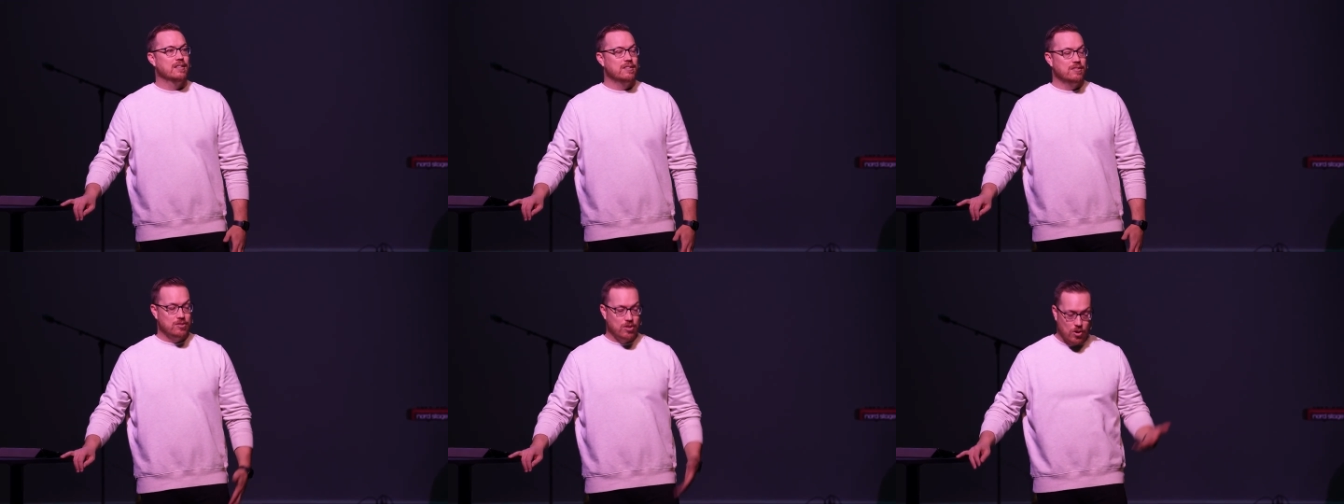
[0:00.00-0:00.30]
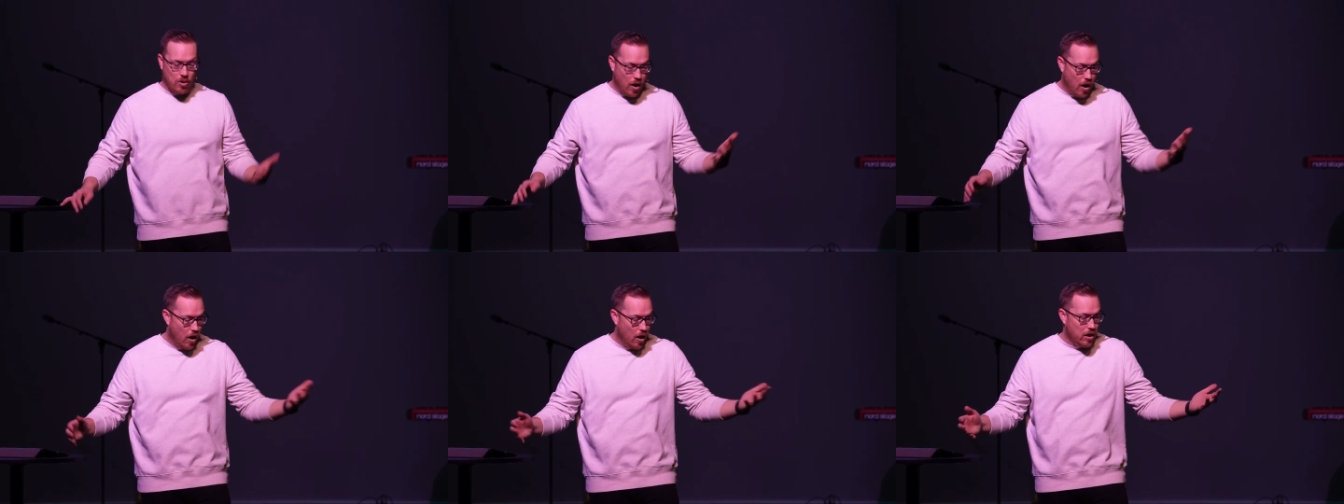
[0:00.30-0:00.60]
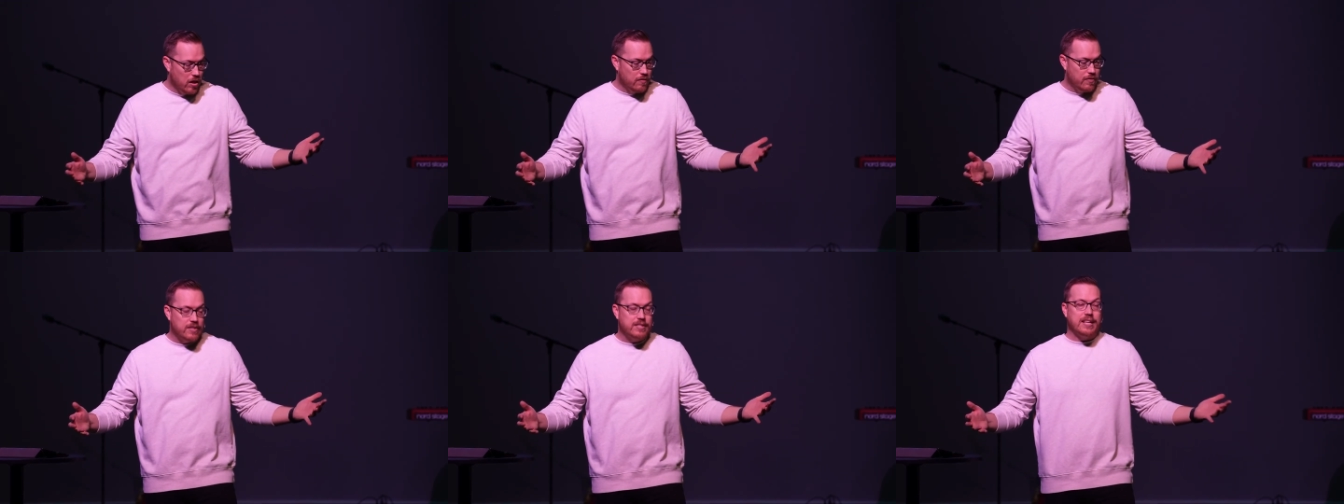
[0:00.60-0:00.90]
So,
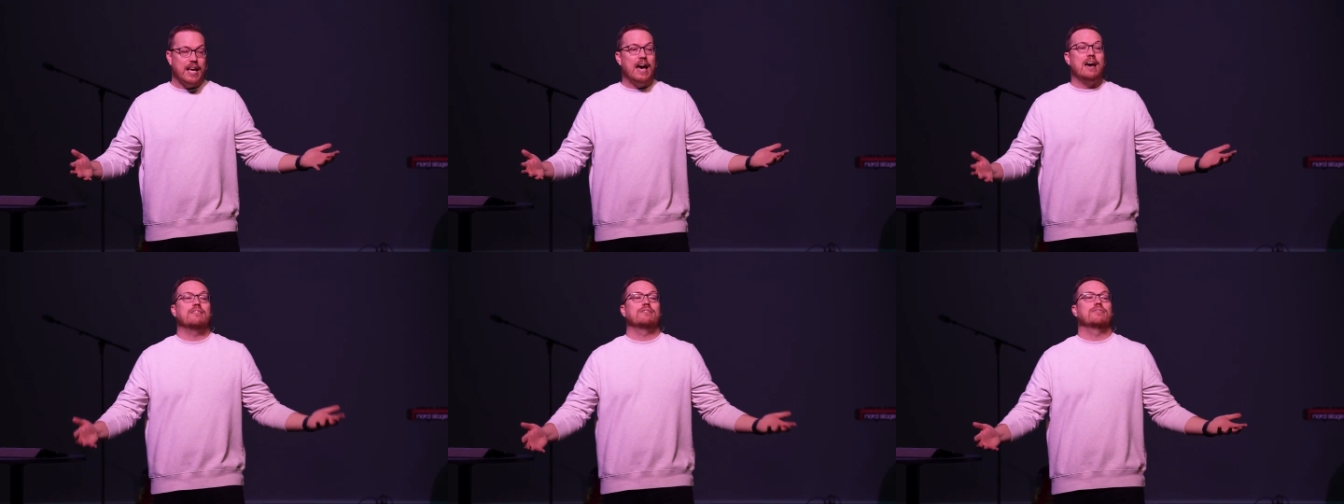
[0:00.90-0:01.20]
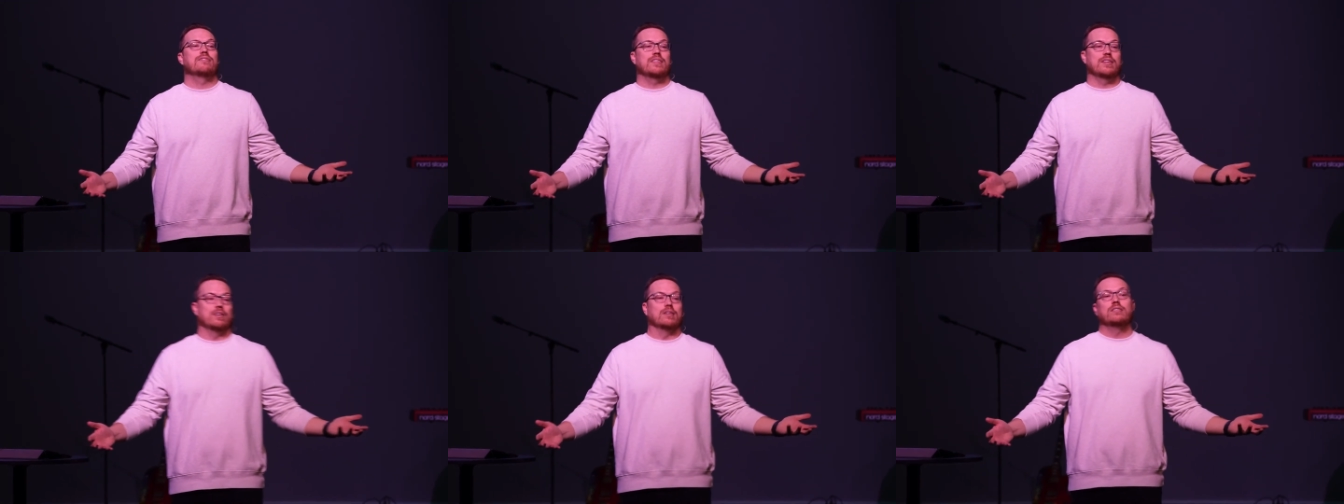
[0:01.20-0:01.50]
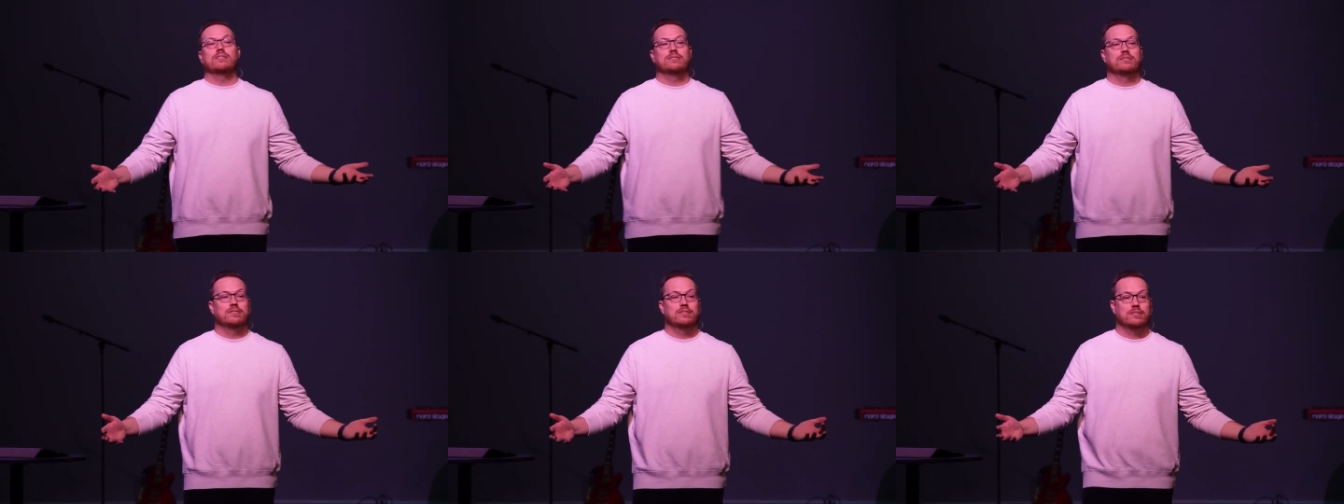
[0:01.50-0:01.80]
all of us have fear.
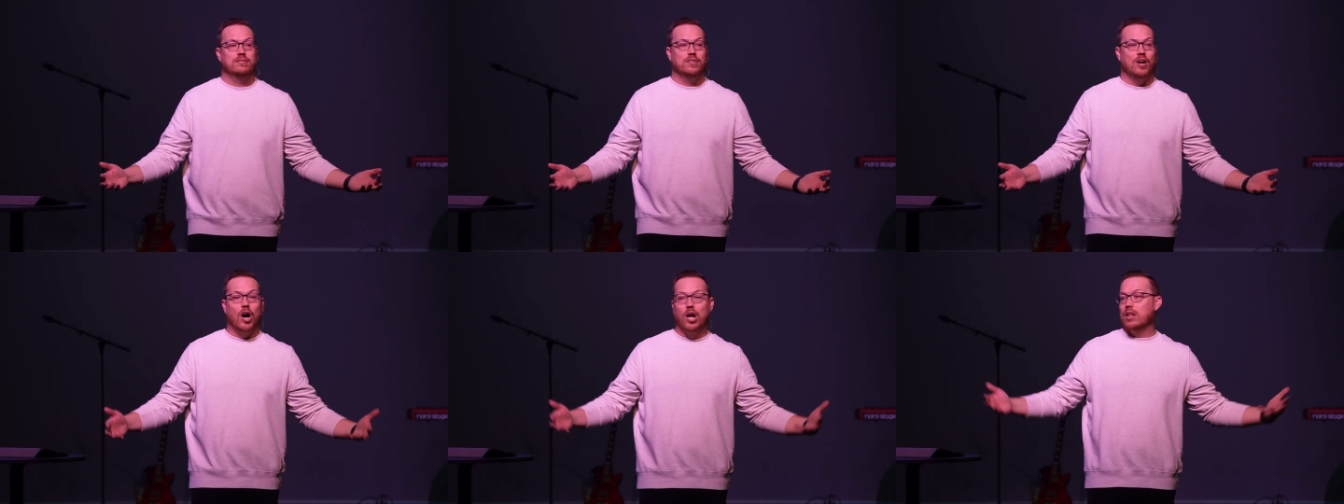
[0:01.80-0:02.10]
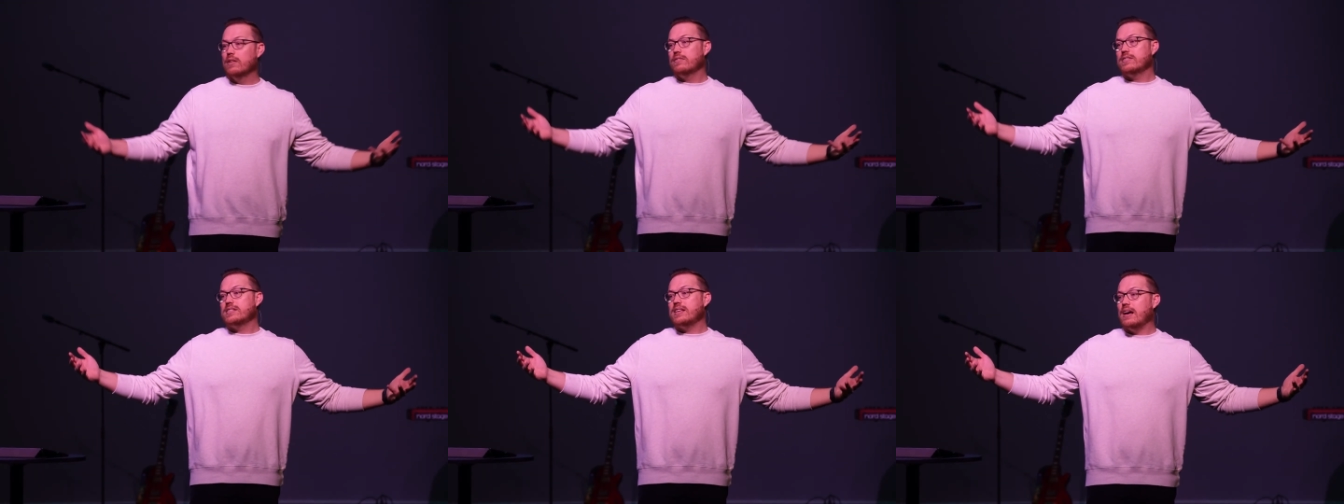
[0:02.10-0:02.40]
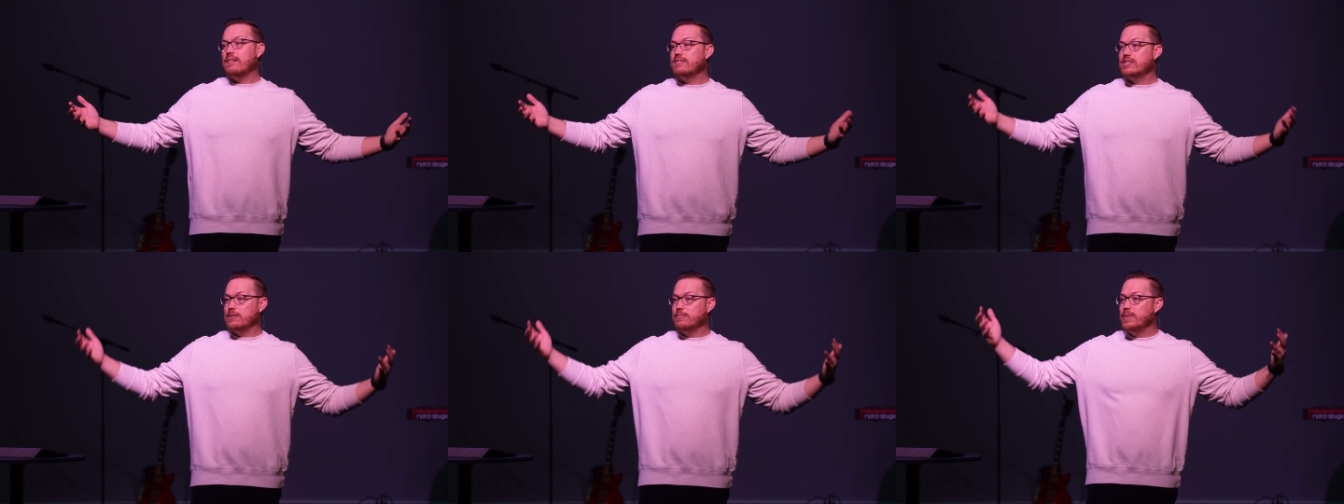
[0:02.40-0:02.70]
All of us
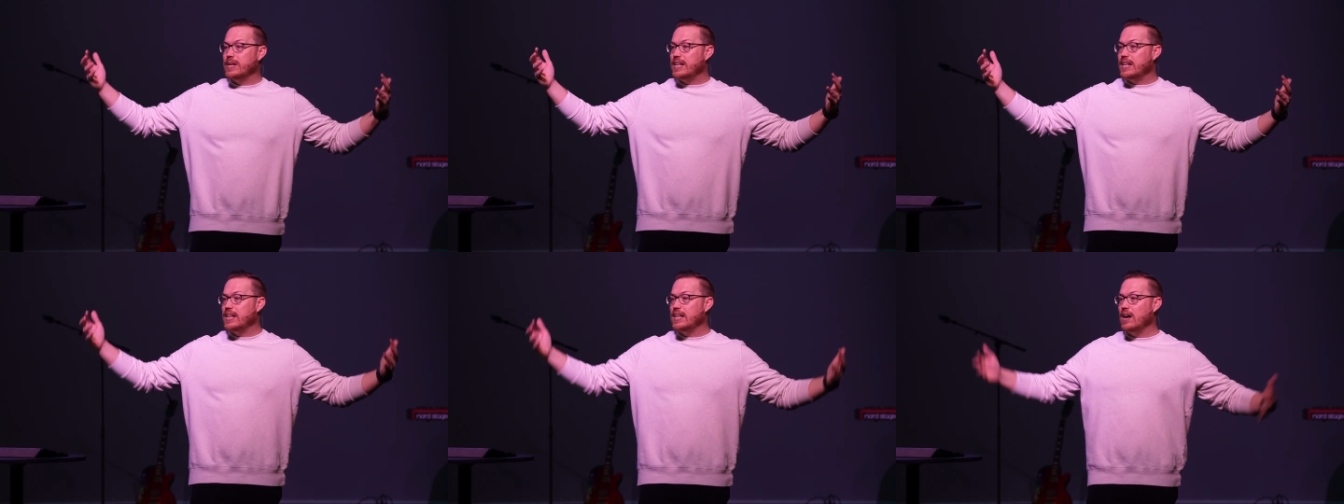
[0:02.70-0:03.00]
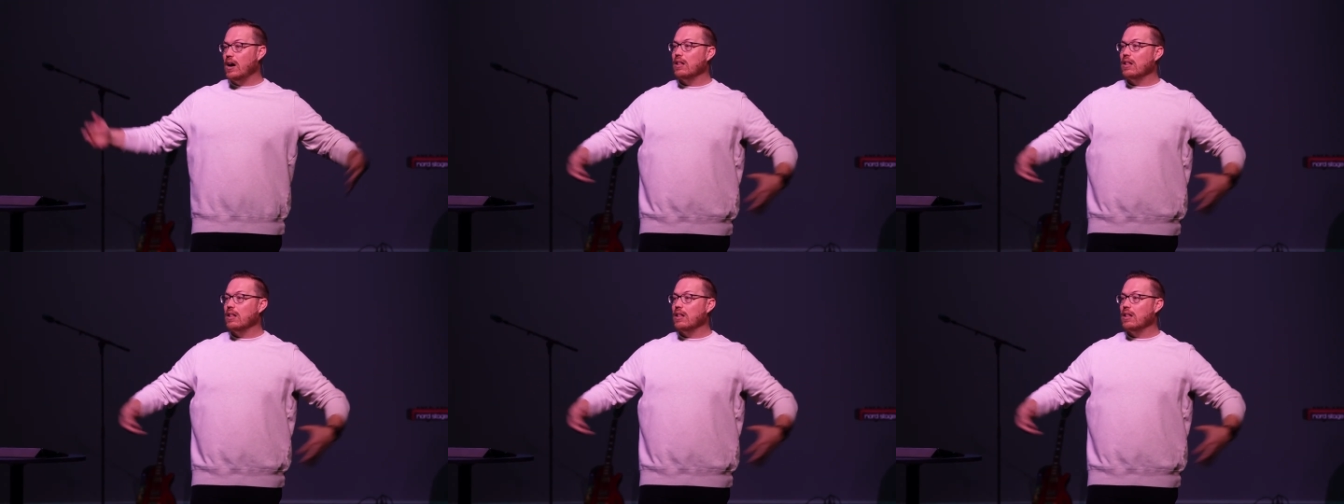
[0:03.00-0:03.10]
have timidity.